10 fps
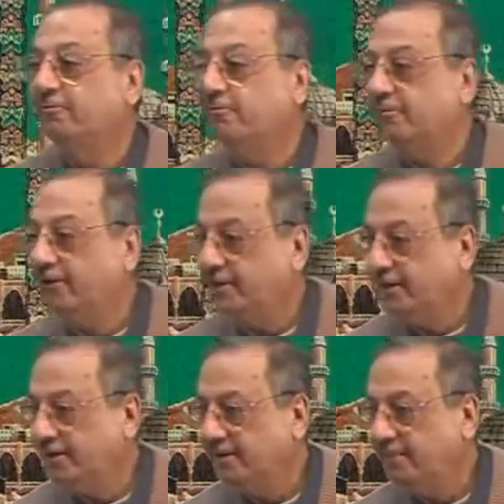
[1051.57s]

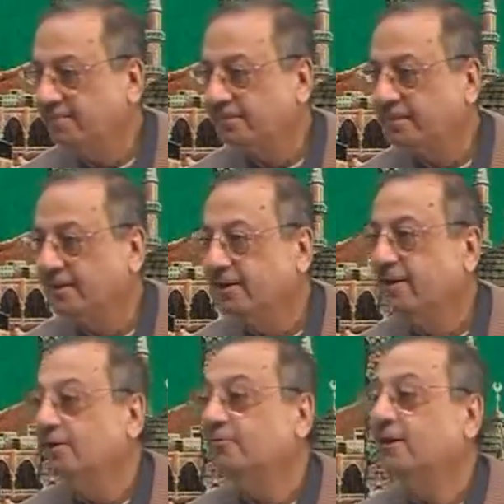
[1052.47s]
fil
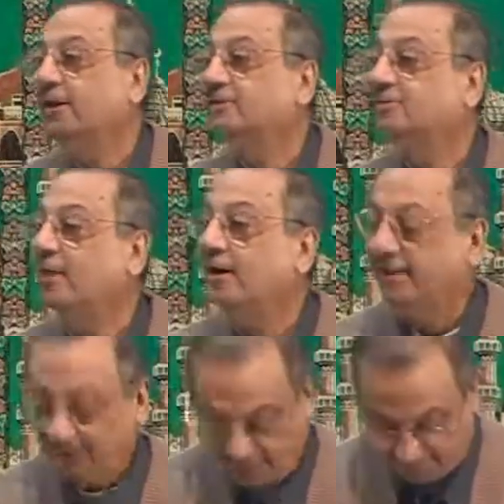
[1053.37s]

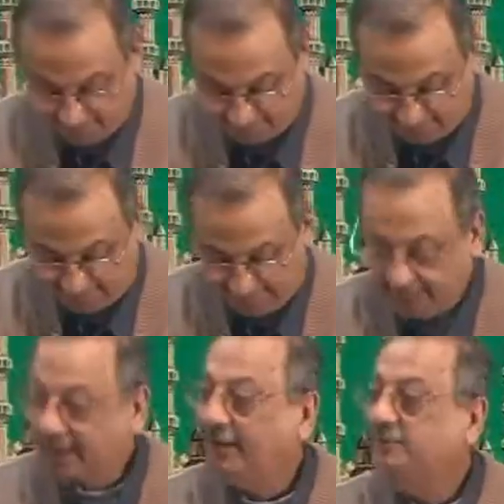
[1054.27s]
asma'il
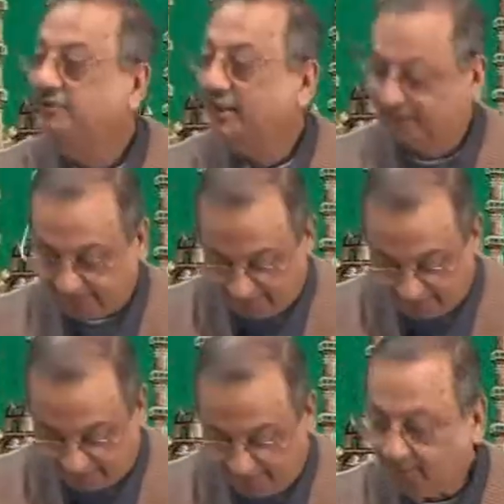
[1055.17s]
khamsati.
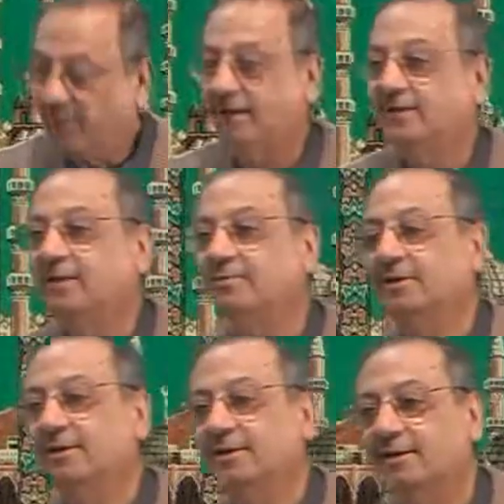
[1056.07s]
What are they, brother?